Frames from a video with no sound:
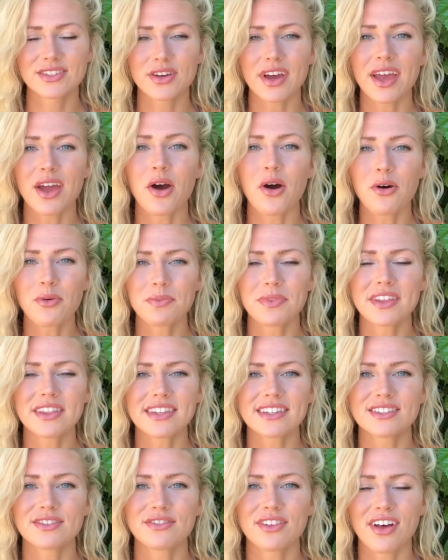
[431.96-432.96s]
So I hope that
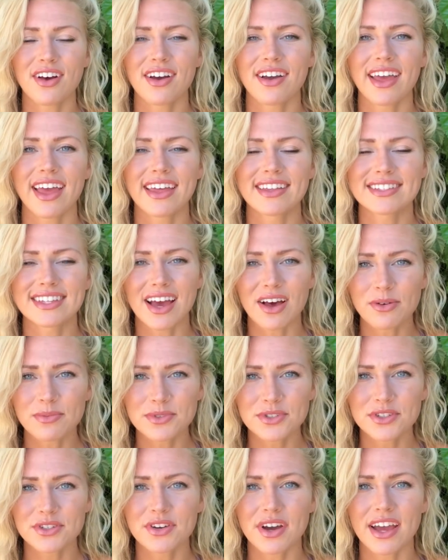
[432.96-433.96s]
this vlog has
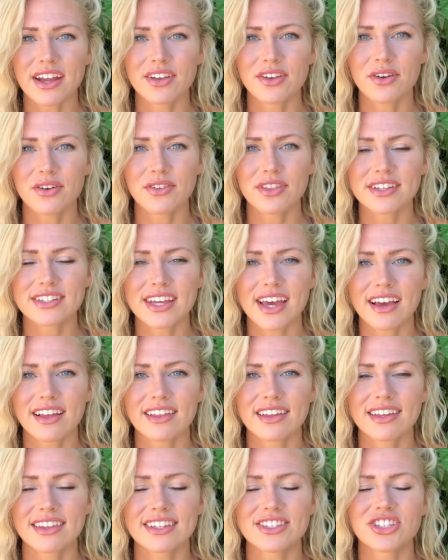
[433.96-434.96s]
helped you. I know that
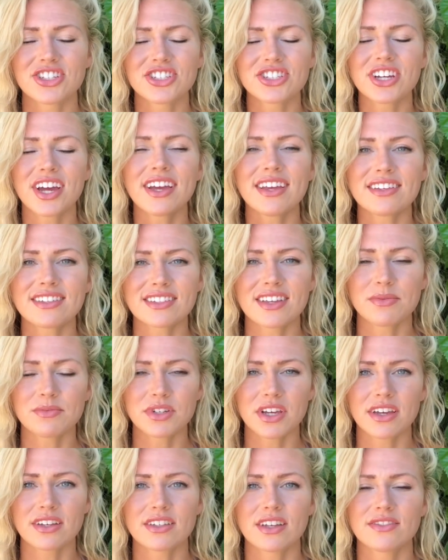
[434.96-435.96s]
tackling this giant
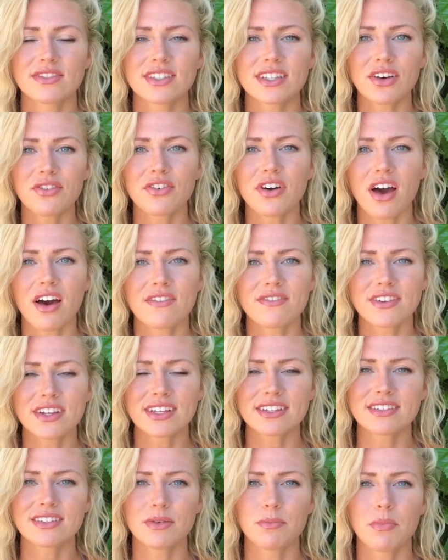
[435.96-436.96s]
subject of
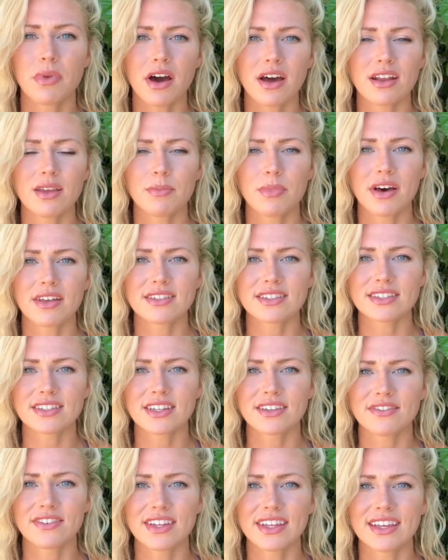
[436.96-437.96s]
self-confidence and body
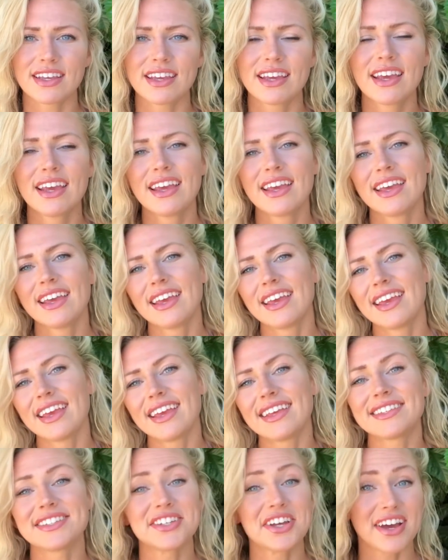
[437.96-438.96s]
positivity
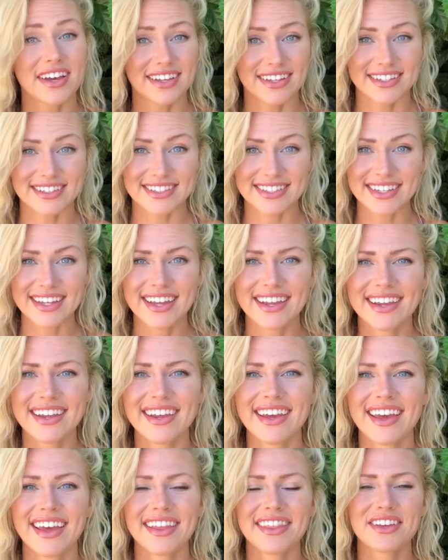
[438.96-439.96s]
is not
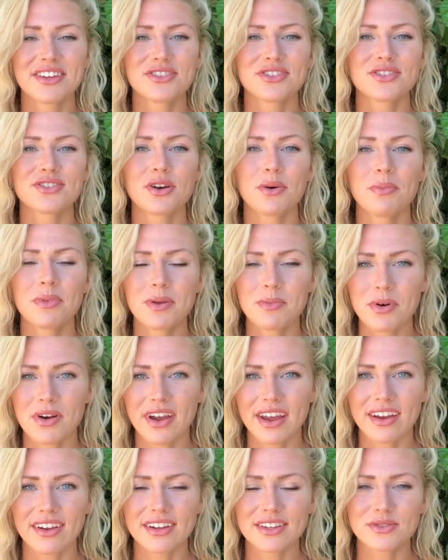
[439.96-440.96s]
easy. There's so many more
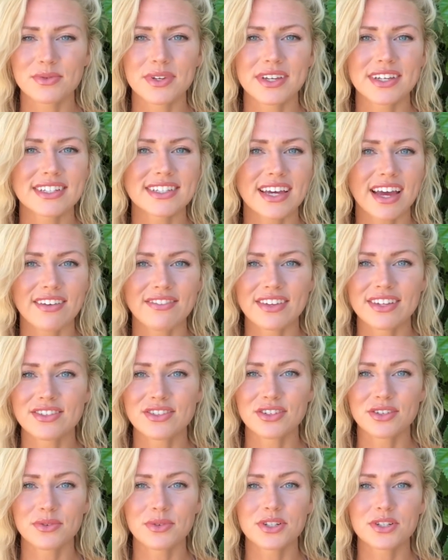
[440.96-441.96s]
areas we could dive
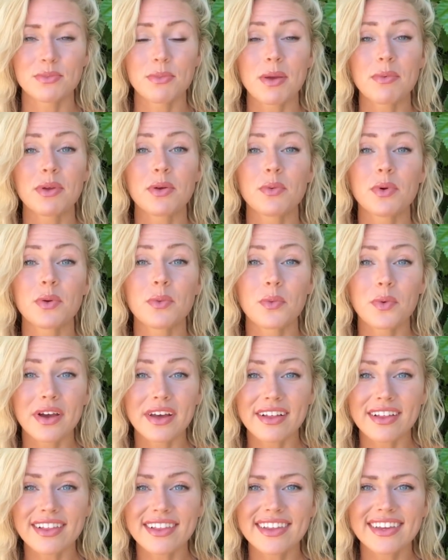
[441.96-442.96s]
into, which maybe we
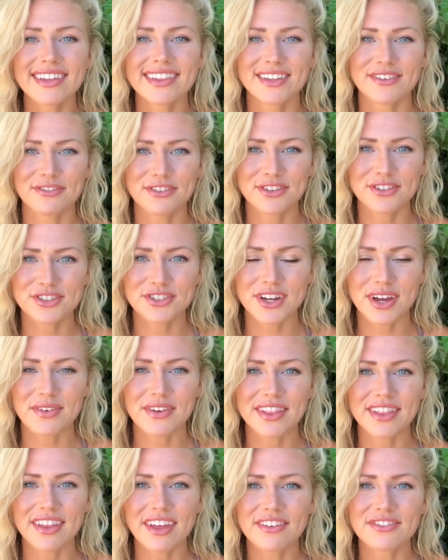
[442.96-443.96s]
will in the future. I
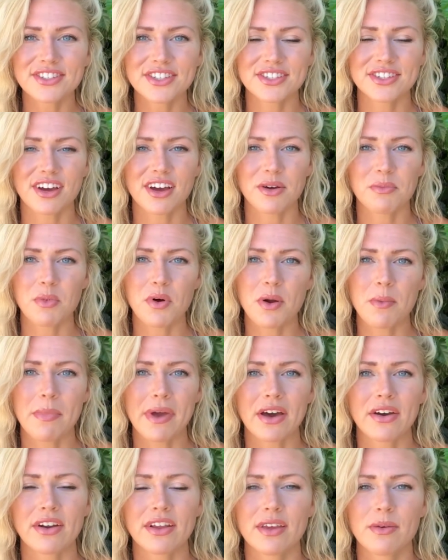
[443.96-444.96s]
would love to talk more
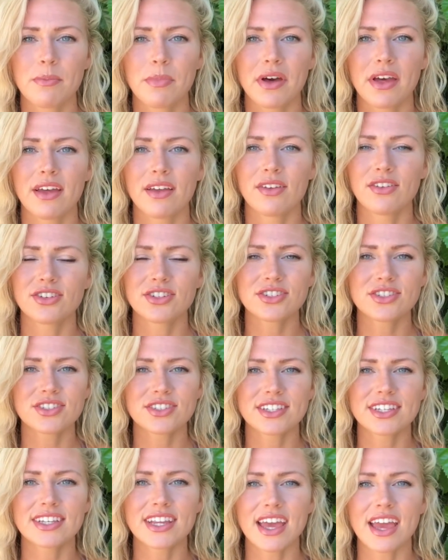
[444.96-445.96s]
about it, but just
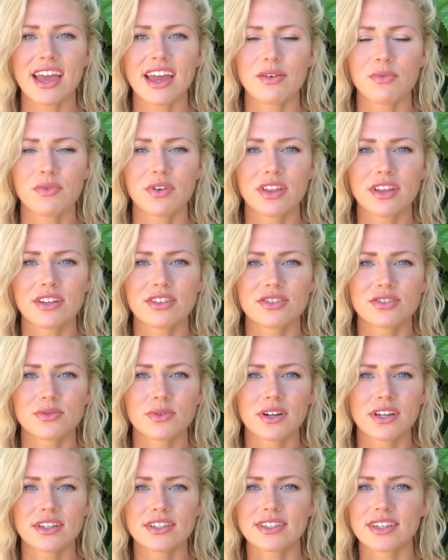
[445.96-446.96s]
today I really just
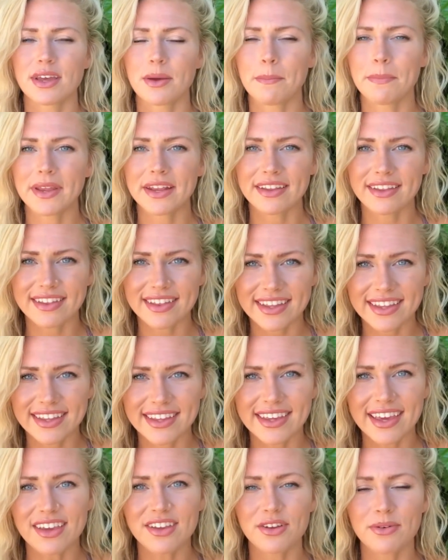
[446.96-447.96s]
wanted to immediately
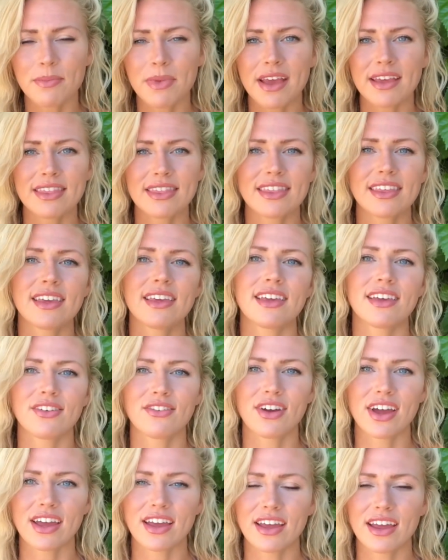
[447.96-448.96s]
get your mind thinking
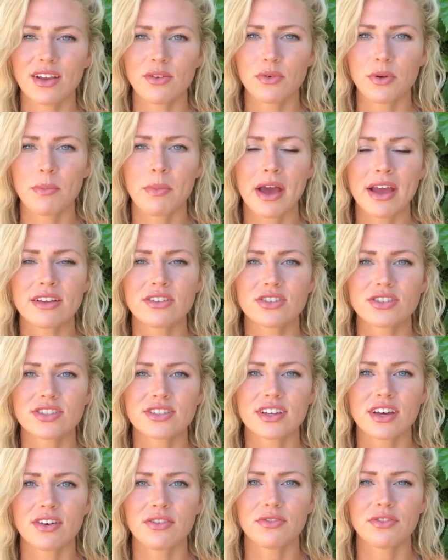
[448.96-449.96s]
right and remind
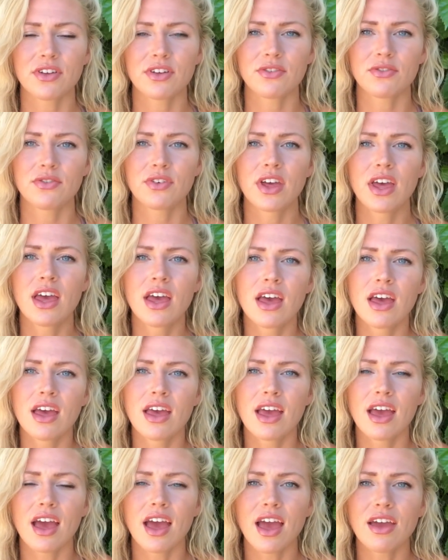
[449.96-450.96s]
yourself of
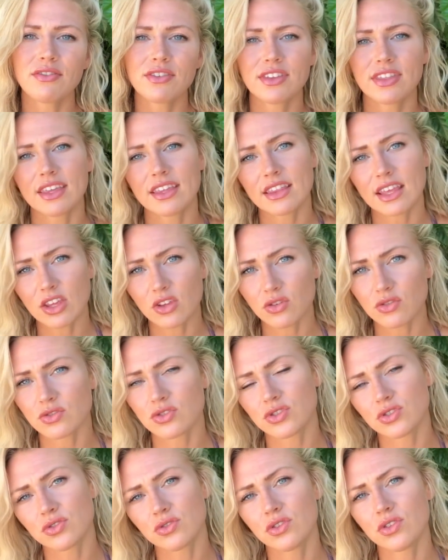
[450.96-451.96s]
everything that you
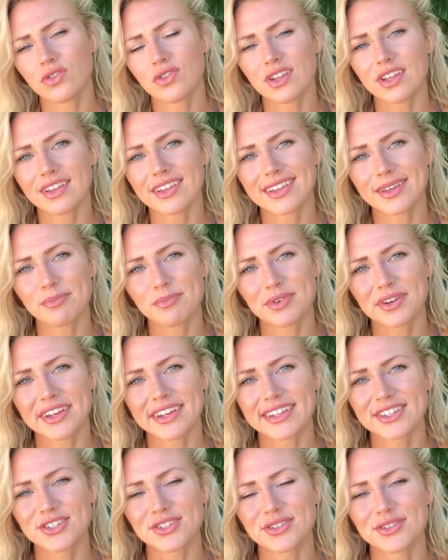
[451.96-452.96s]
do uniquely bring
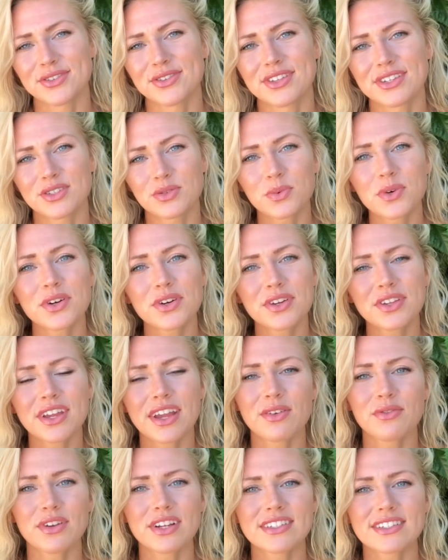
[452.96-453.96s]
to this world,
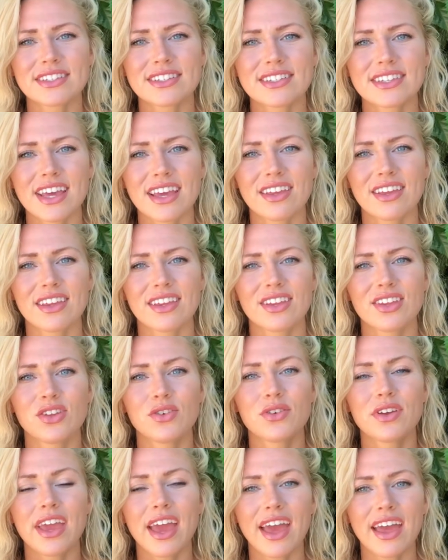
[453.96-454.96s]
and reasons that
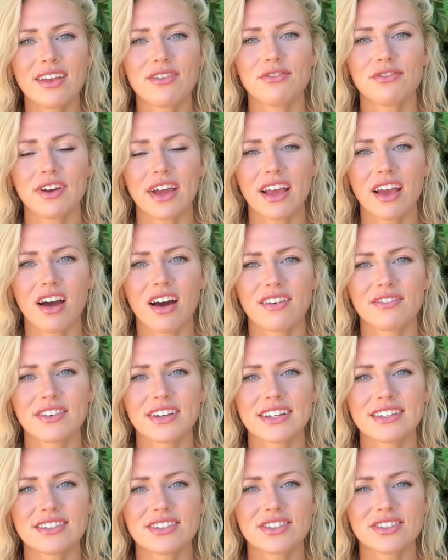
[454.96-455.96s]
you can find
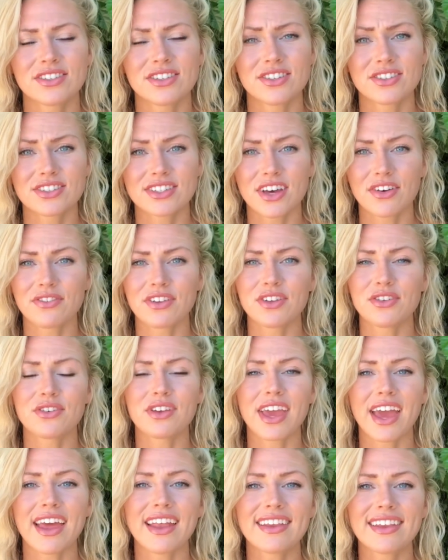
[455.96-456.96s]
confidence in yourself and you
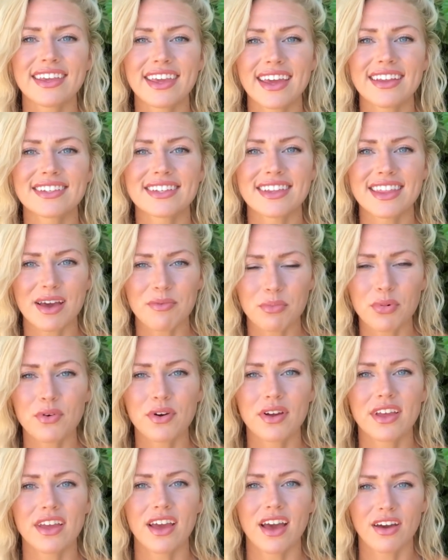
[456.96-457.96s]
can get to that
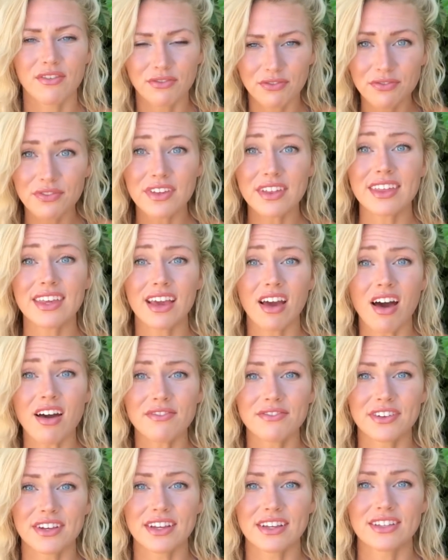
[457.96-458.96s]
point of feeling
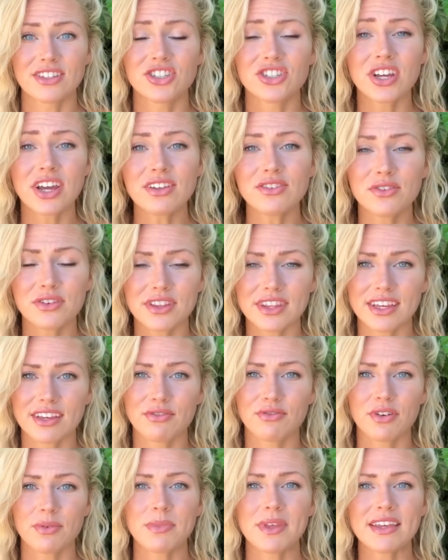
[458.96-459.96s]
confident genuinely
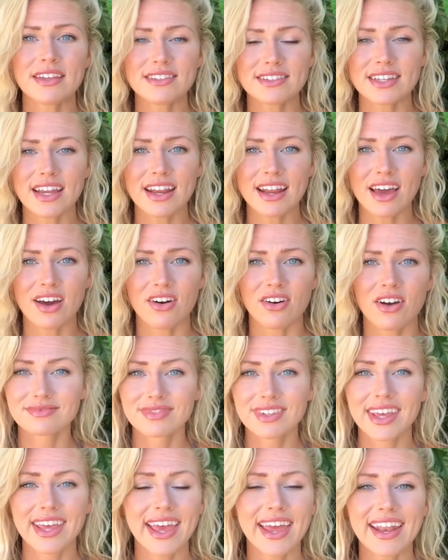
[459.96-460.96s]
from the inside out.
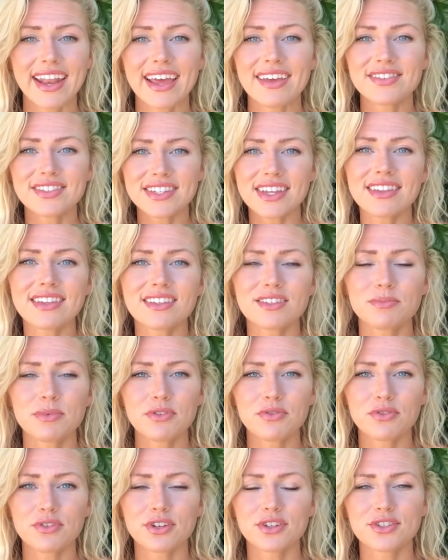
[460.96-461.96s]
And I've said this
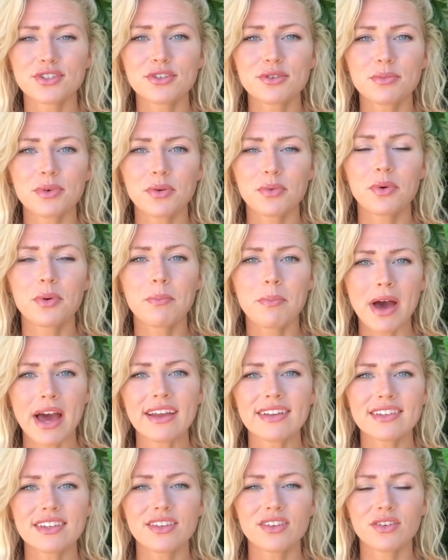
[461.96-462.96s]
before too, but
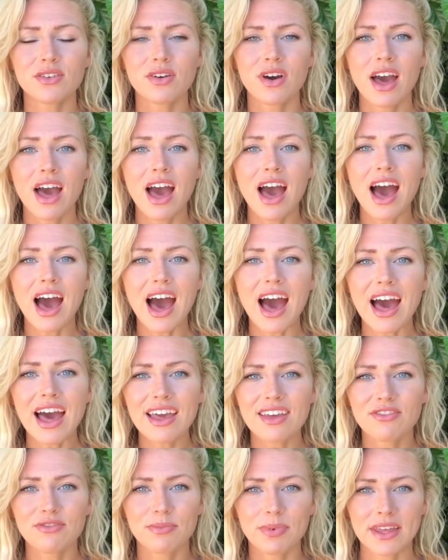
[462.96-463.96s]
reminding you,
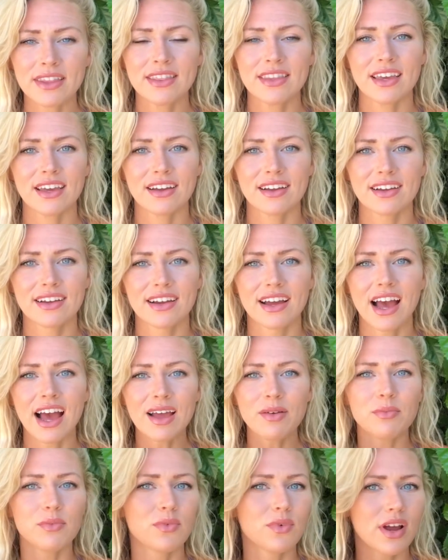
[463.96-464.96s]
I've been there.
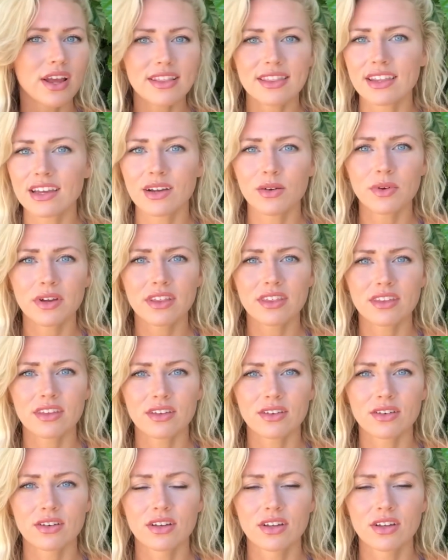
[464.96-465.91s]
I'm right there with you.